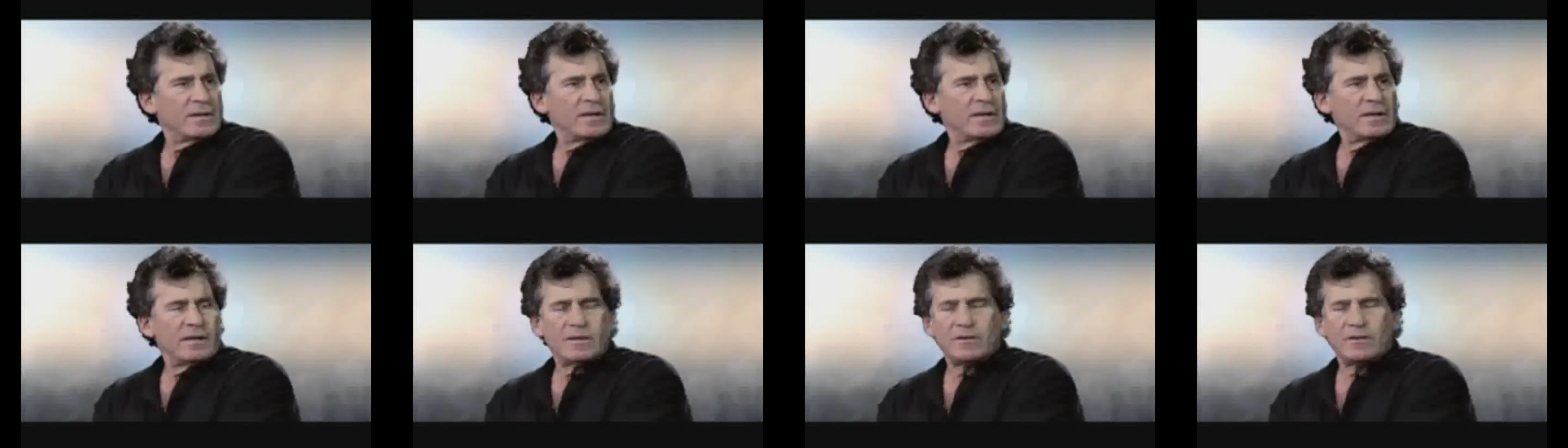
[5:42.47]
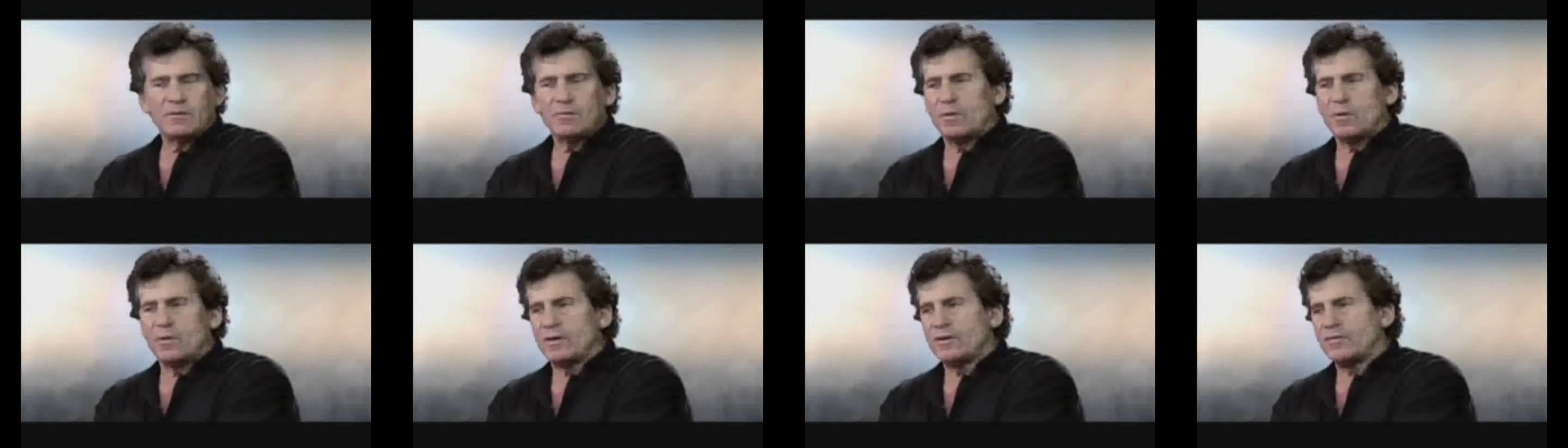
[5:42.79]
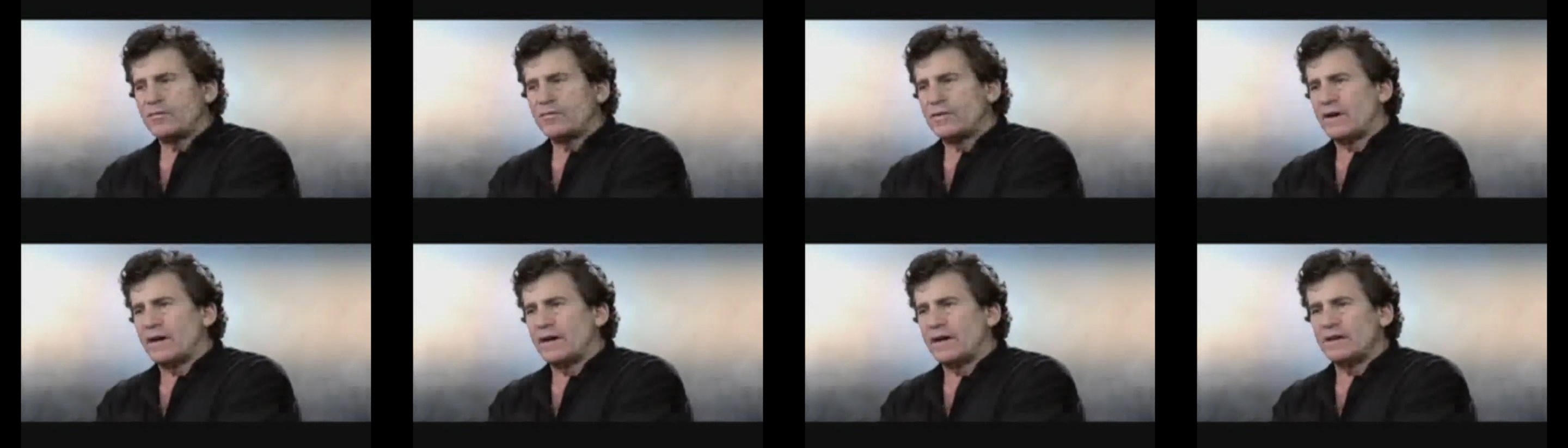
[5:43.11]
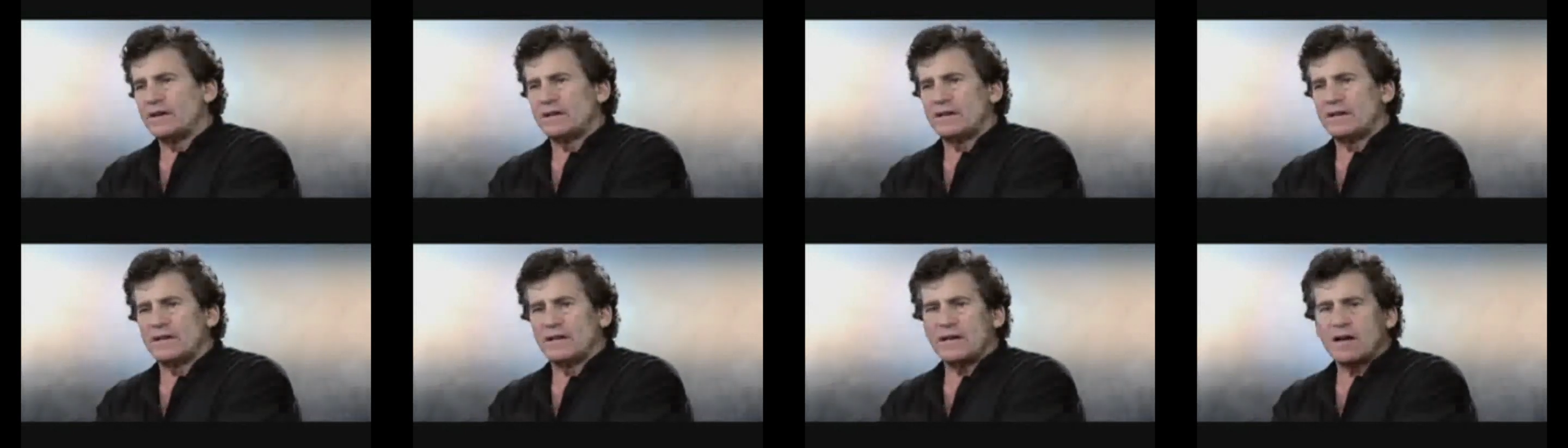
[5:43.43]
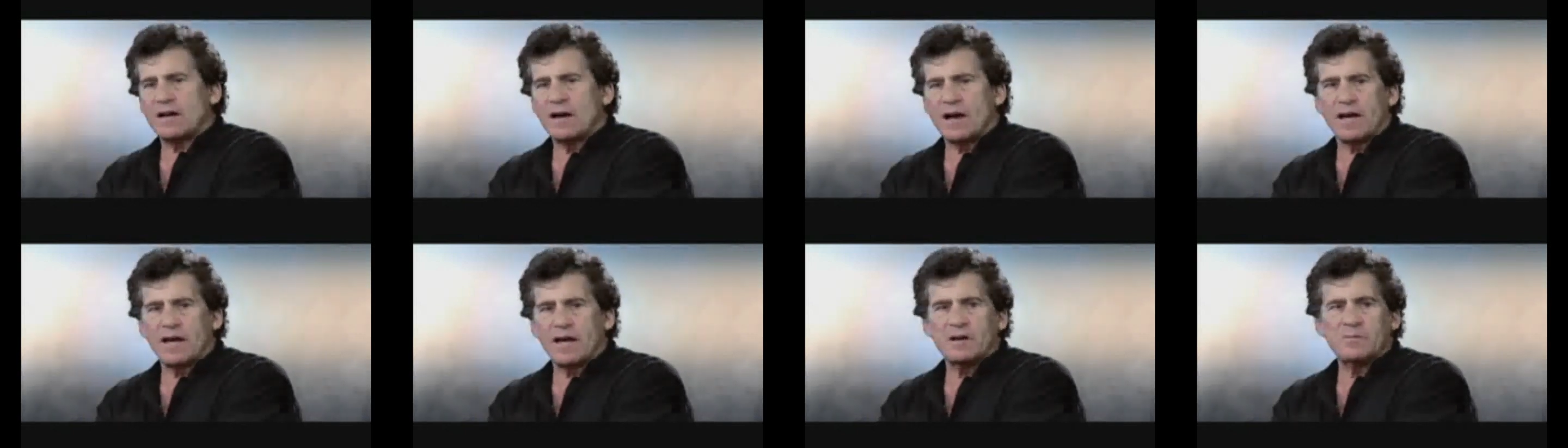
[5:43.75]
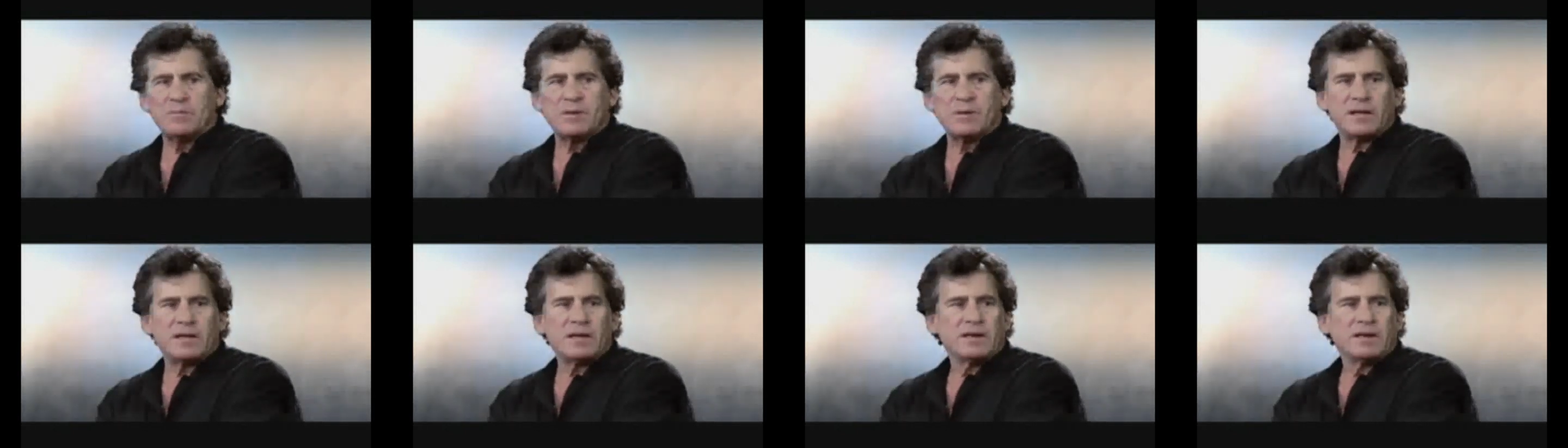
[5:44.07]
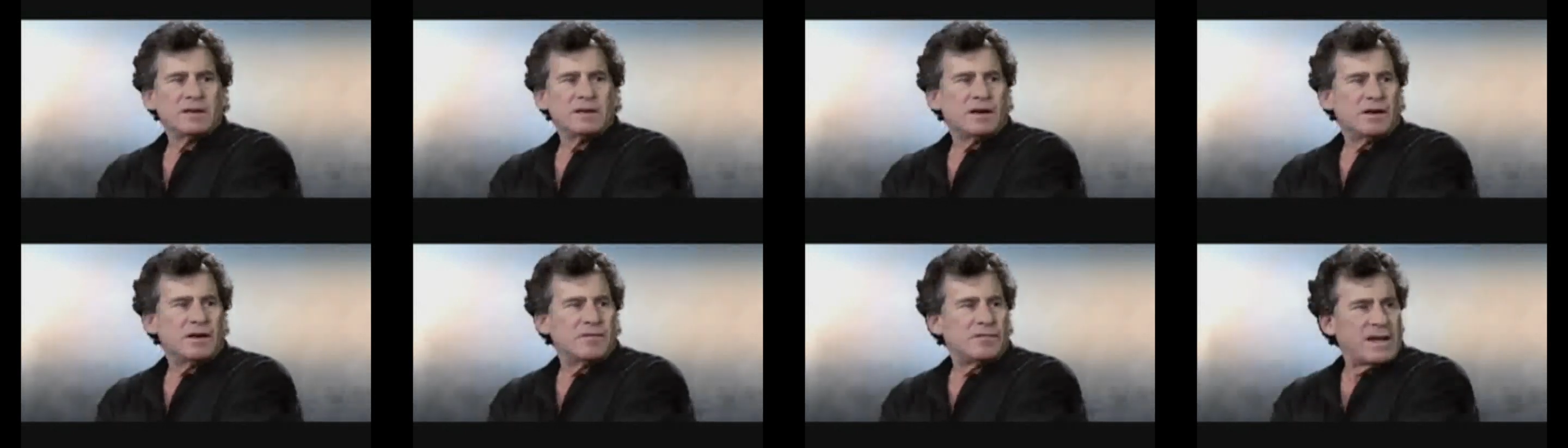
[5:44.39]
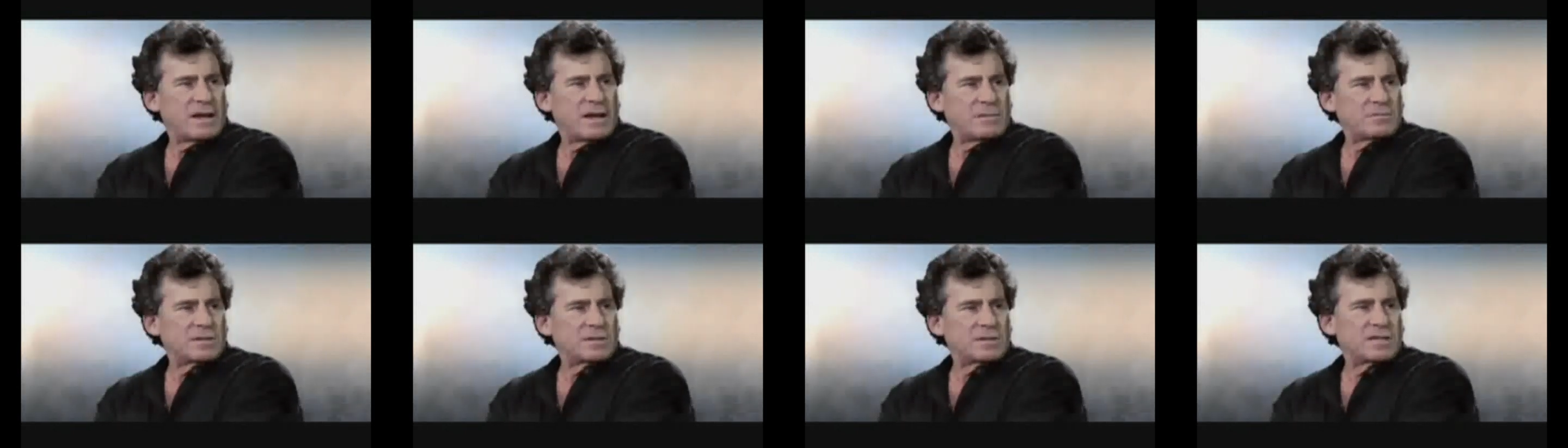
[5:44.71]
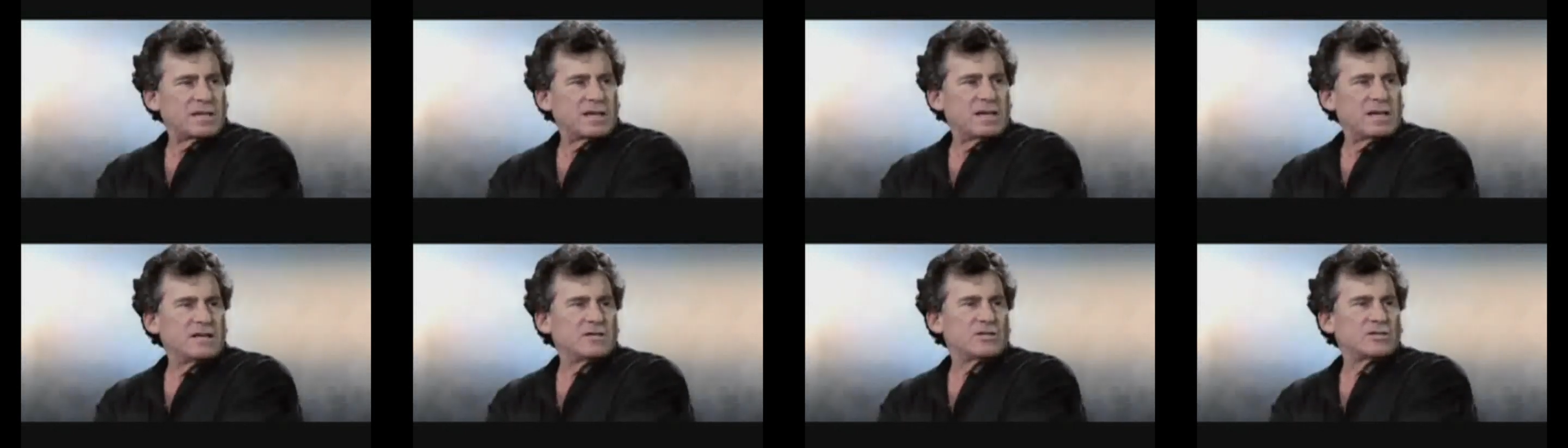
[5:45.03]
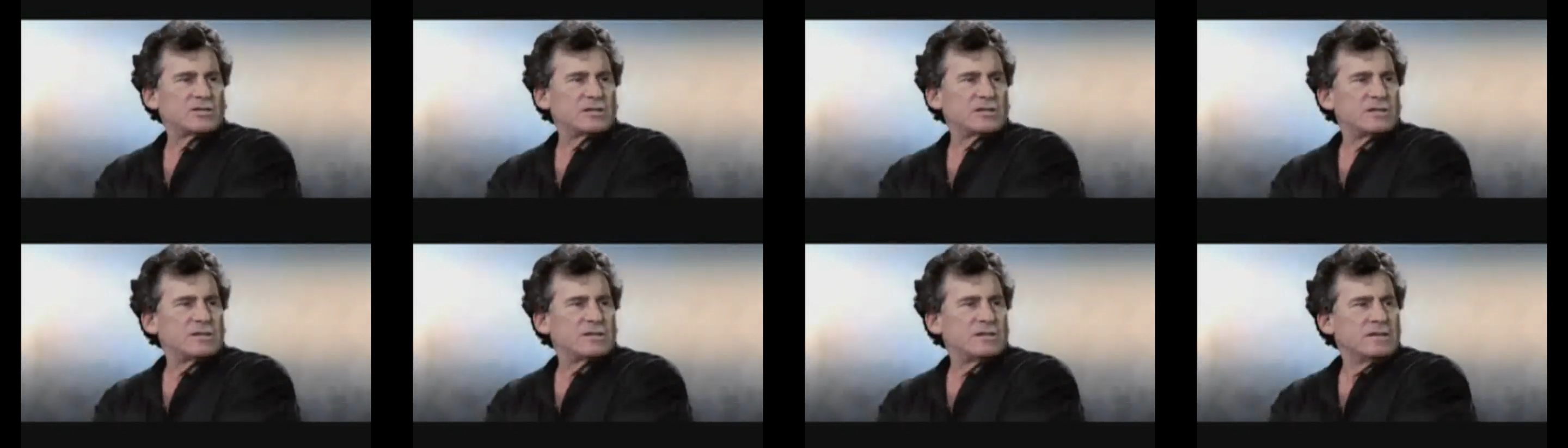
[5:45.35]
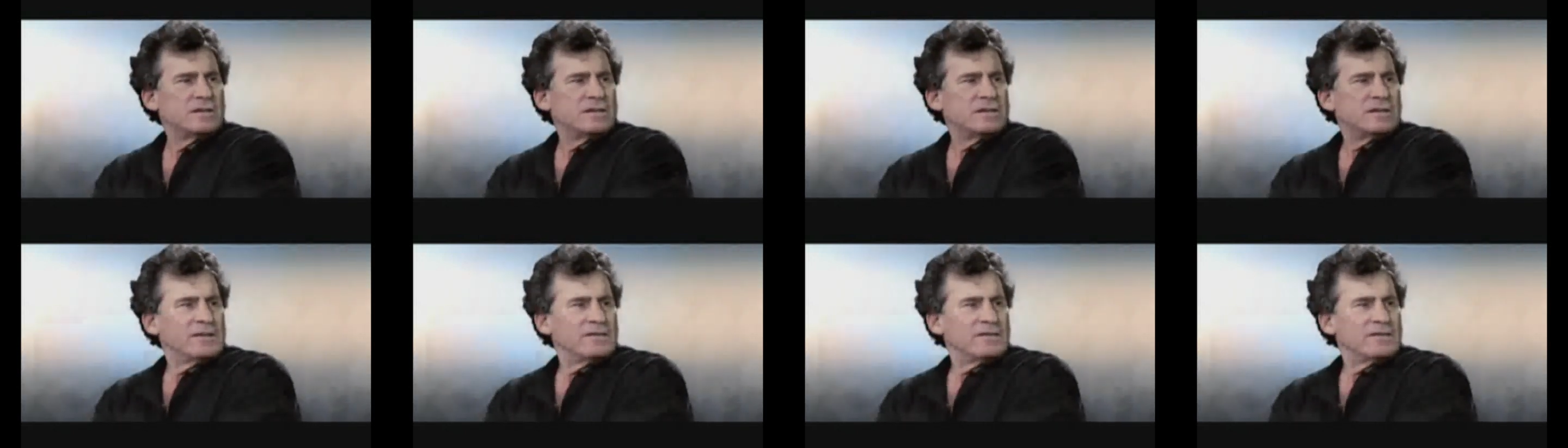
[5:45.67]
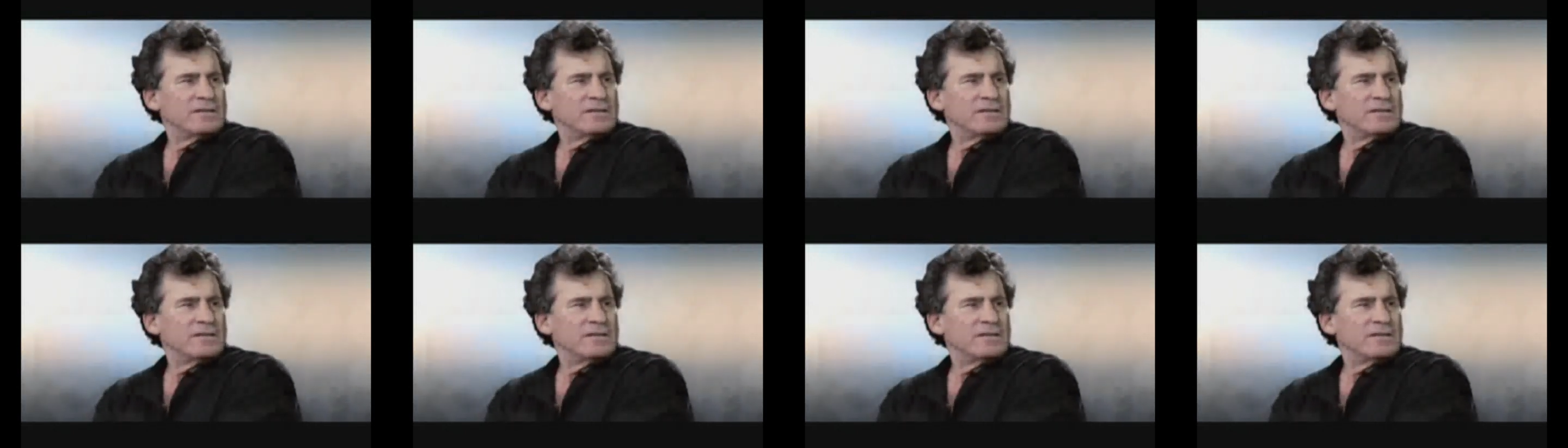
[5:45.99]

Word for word: and you want to find an economy of application